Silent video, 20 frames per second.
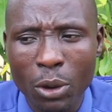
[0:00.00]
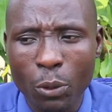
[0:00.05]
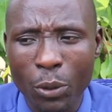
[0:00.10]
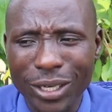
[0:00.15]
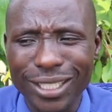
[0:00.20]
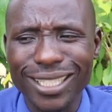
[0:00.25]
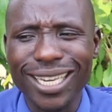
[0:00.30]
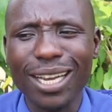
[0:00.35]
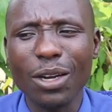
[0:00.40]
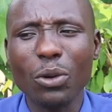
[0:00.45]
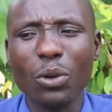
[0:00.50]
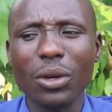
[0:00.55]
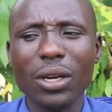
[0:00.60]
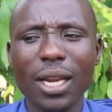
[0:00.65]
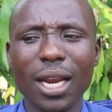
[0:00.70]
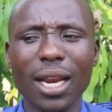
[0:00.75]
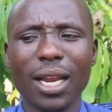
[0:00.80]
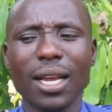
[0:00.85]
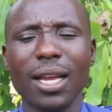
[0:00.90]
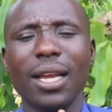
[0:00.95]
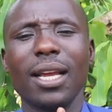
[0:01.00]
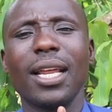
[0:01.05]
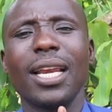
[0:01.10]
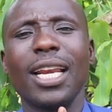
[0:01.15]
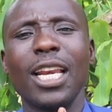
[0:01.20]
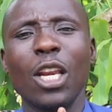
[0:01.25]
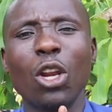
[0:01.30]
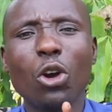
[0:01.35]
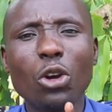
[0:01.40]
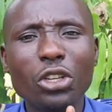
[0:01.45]
Wetangula
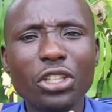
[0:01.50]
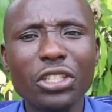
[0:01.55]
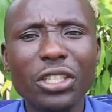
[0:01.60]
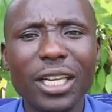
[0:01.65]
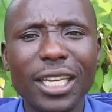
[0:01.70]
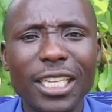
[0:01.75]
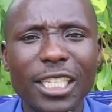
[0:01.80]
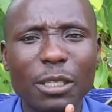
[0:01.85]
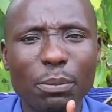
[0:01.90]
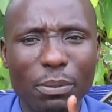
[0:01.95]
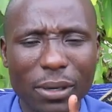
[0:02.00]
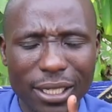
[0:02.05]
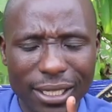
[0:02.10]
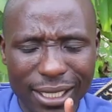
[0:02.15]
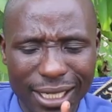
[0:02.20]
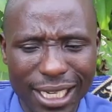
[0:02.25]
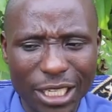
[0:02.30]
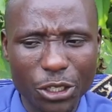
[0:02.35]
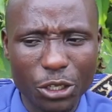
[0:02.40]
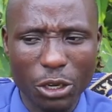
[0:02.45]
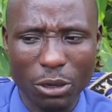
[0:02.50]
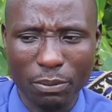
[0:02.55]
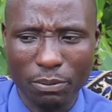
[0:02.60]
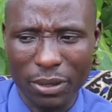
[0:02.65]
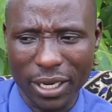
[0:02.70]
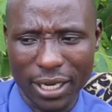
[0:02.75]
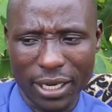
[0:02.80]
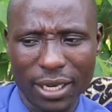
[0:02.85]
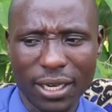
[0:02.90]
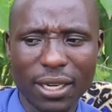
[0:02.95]
launched his presidential
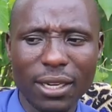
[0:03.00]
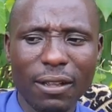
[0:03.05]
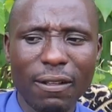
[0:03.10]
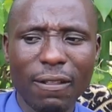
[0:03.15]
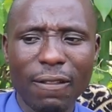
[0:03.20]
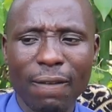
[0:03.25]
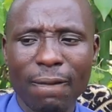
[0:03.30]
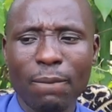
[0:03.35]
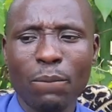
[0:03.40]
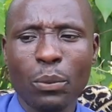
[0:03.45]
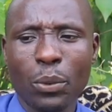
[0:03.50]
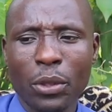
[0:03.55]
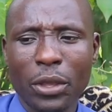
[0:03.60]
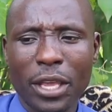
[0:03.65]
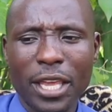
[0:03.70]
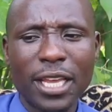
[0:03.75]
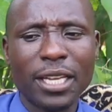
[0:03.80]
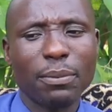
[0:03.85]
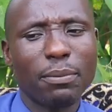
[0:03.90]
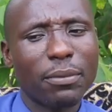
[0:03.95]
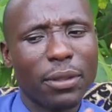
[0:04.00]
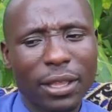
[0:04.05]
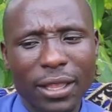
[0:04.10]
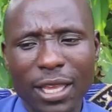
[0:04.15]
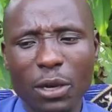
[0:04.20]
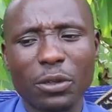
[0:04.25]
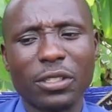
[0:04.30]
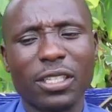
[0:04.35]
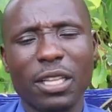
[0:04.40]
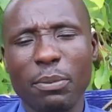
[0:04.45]
bid.
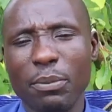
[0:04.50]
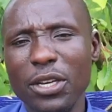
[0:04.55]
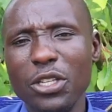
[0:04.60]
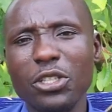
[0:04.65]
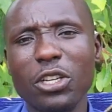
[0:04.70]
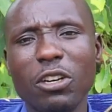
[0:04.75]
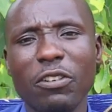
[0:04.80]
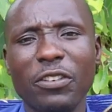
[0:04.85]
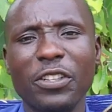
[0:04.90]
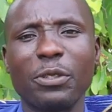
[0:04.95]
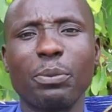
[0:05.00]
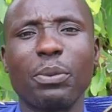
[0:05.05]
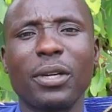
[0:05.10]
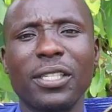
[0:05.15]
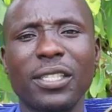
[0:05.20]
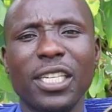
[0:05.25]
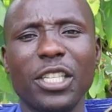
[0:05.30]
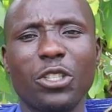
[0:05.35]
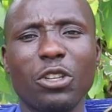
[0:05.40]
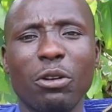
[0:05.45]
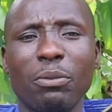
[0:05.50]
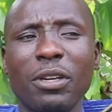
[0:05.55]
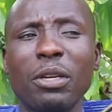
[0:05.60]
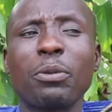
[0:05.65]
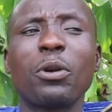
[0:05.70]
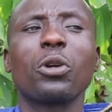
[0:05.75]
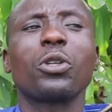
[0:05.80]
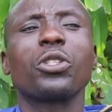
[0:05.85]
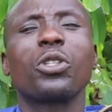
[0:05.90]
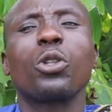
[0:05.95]
There was the mention of his presidential bid,
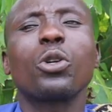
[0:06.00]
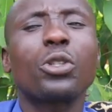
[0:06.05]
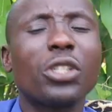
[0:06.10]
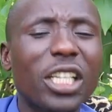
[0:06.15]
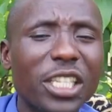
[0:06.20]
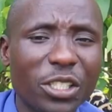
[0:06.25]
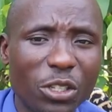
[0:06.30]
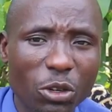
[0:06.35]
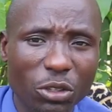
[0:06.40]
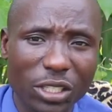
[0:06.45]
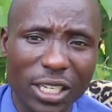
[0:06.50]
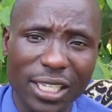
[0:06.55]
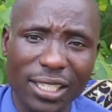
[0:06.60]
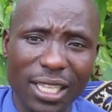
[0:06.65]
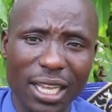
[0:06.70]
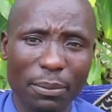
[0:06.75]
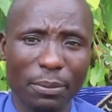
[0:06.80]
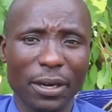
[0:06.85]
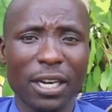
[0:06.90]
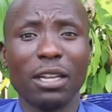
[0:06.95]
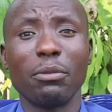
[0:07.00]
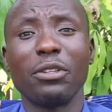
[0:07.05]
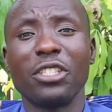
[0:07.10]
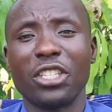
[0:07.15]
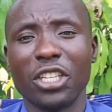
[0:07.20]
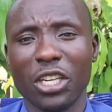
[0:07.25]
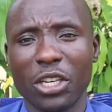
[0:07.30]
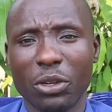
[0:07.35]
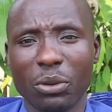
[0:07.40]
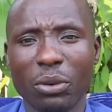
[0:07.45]
because those things don't just happen, let me
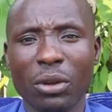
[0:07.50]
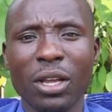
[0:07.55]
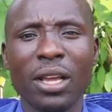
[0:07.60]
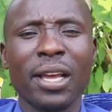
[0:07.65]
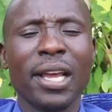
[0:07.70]
tell you.